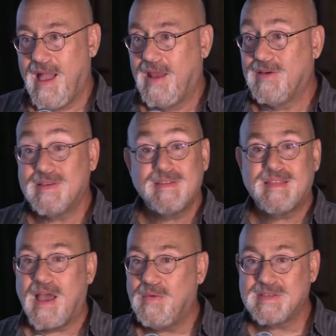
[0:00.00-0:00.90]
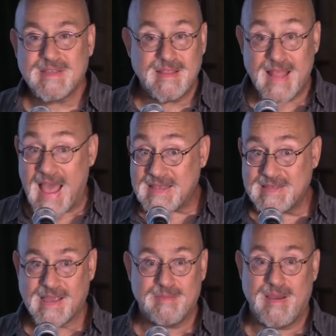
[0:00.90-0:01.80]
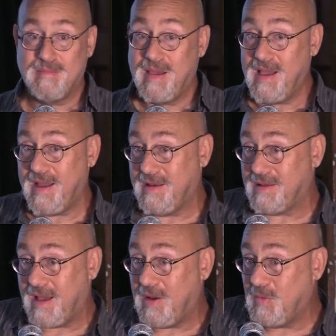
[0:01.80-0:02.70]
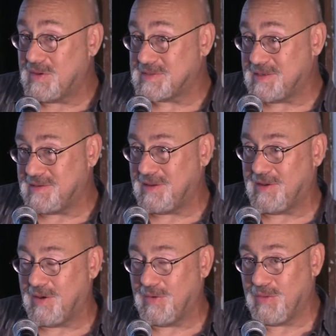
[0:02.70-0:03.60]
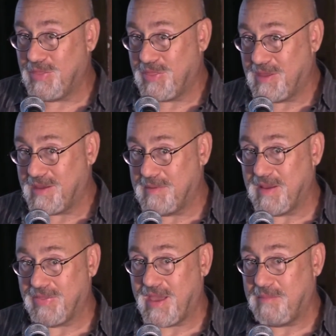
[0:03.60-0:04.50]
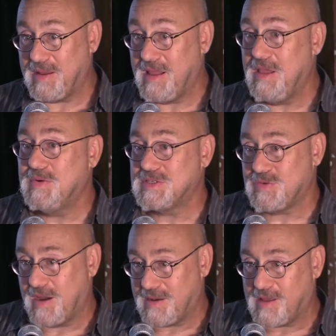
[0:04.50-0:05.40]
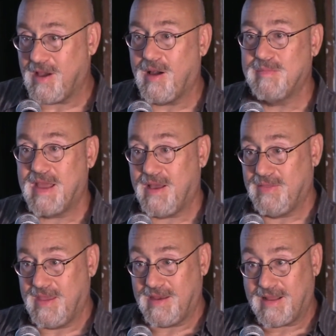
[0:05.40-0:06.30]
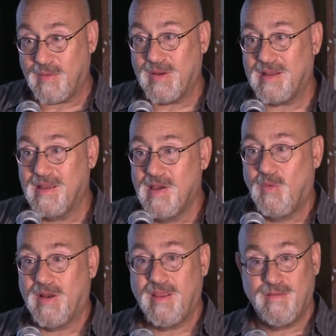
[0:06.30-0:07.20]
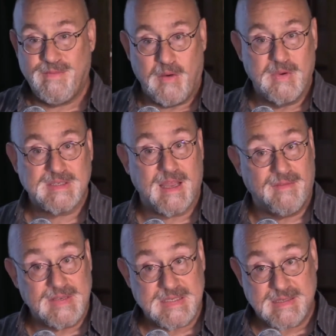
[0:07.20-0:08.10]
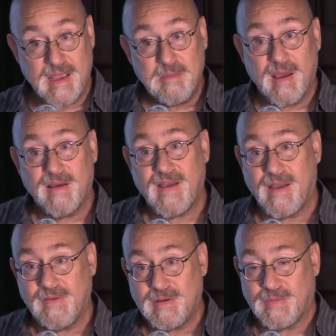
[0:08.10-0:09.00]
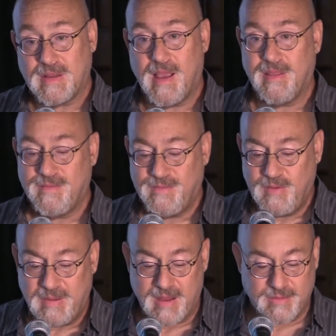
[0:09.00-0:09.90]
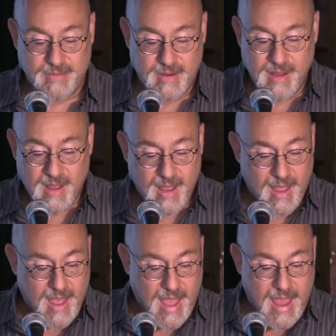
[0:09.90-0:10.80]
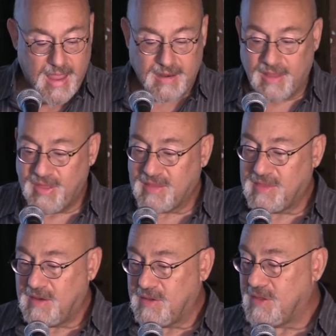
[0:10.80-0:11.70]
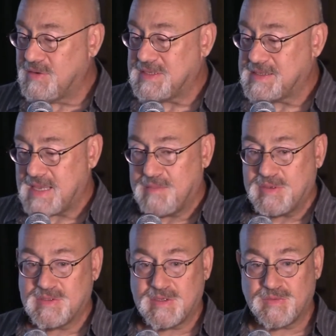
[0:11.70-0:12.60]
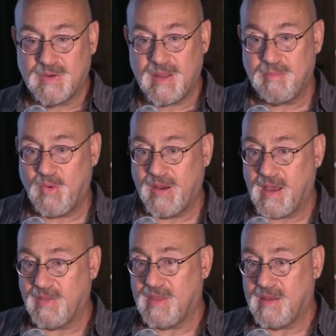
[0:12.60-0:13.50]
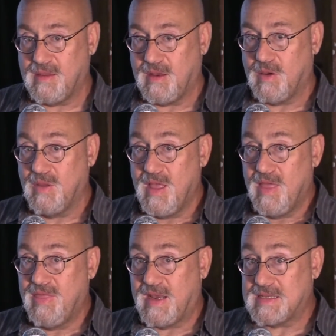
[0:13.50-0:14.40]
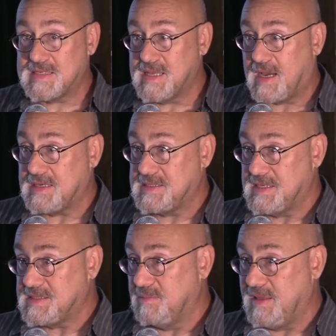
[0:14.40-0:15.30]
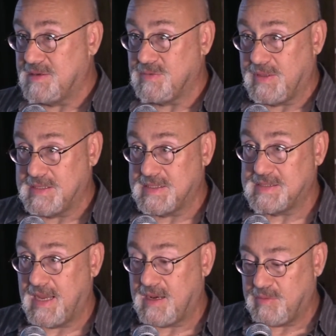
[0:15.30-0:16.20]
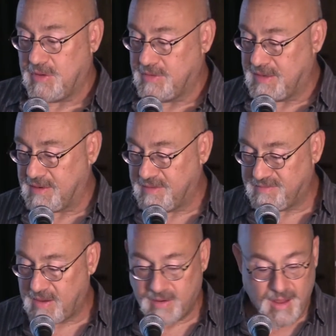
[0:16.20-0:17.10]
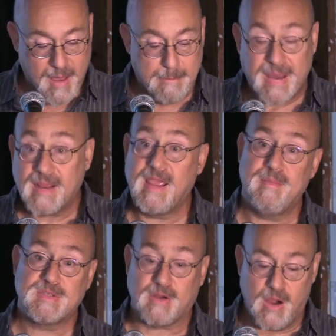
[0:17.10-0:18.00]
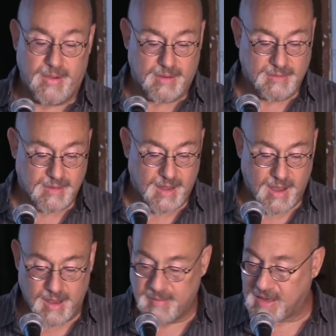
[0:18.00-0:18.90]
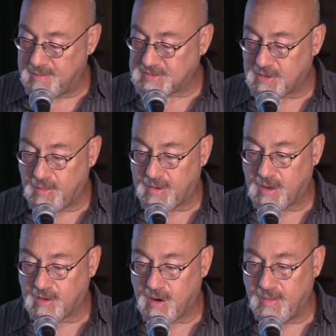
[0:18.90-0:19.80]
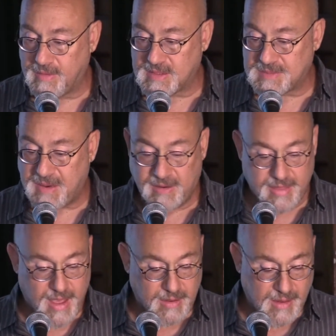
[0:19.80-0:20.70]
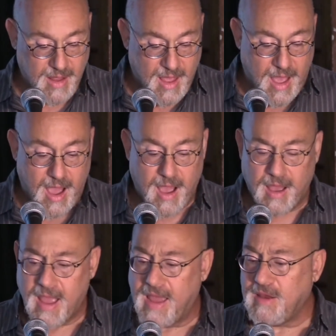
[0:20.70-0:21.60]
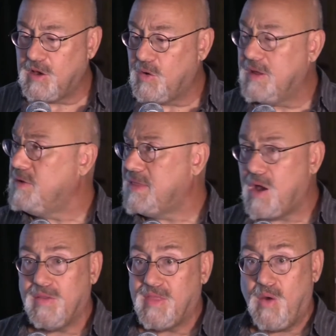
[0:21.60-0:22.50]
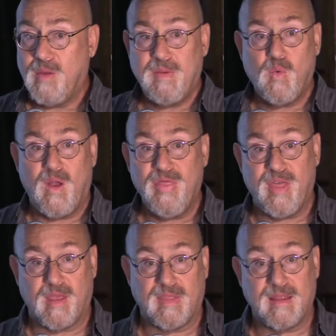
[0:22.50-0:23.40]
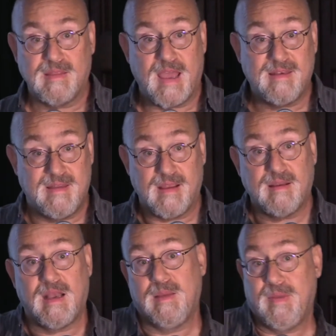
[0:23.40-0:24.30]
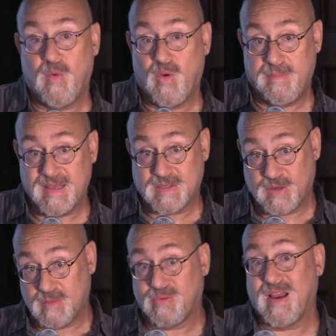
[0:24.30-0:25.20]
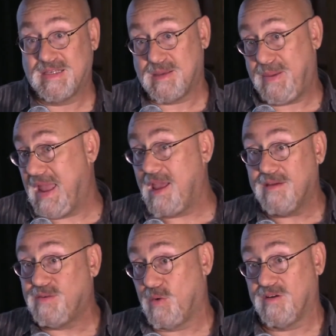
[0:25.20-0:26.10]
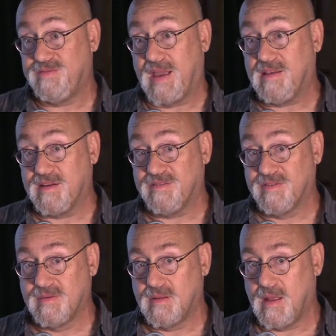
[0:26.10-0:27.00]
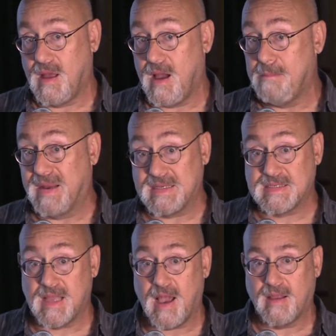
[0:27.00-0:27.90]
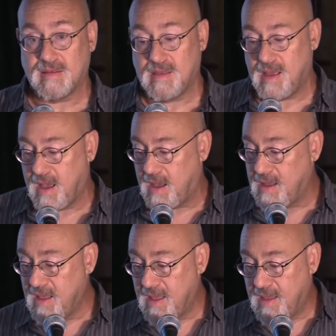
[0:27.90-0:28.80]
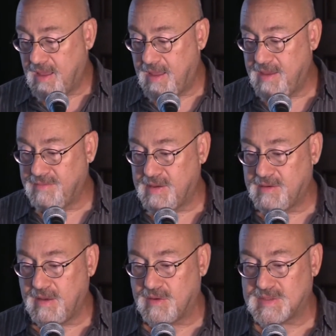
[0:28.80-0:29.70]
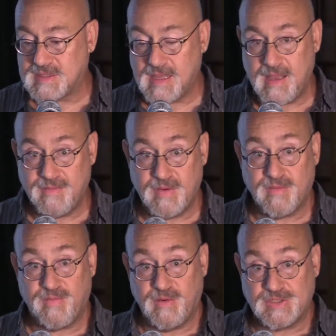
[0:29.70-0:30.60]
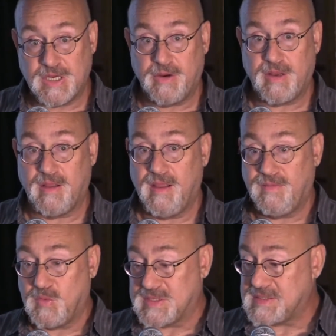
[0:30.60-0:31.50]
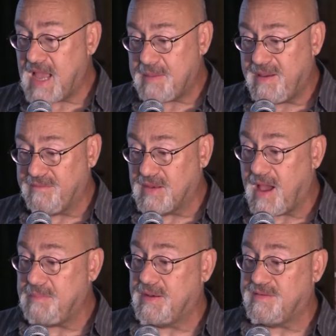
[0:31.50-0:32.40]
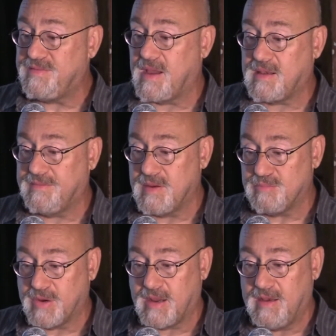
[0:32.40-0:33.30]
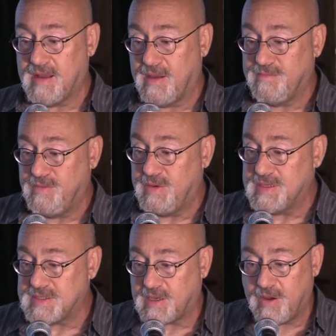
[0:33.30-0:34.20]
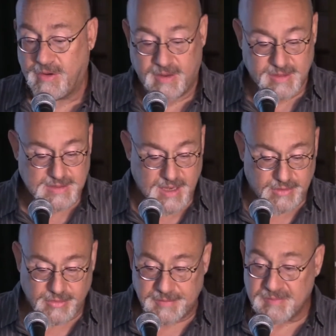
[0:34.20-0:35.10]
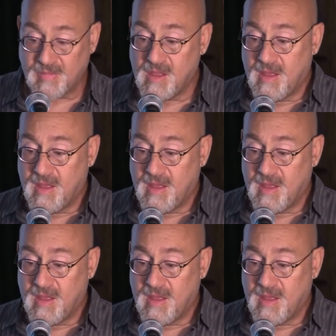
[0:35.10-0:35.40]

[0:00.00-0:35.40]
And that was the last thing on my mind. I wasn't, you know, thinking about that, but he was trying to calm down the what he, what he felt was kind of a stigma of having to rely on the food pantry. And I think, you know, those examples just really point out that, you know, that it's not a system that is really sustainable or dignified. But it keeps growing. Um, it keeps growing and growing despite of that. Uh, and, you know, that, that would be one thing. That, that dignity would be a certain price to pay if it were effective. Uh, but it's not. Uh, even, you know, even food charity, even with SNAP, have not been effective in bringing down food insecurity in this country.